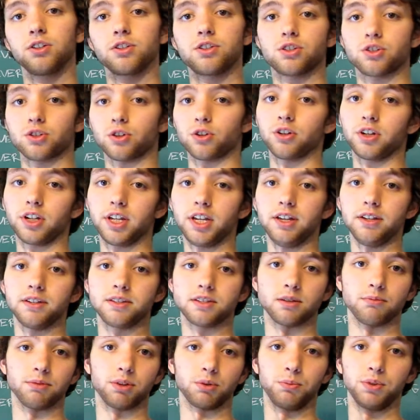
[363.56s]
Surrogate
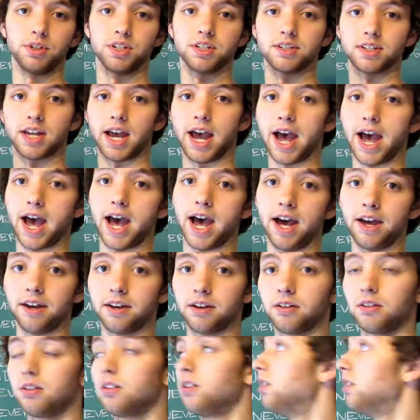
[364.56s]
is something we just add.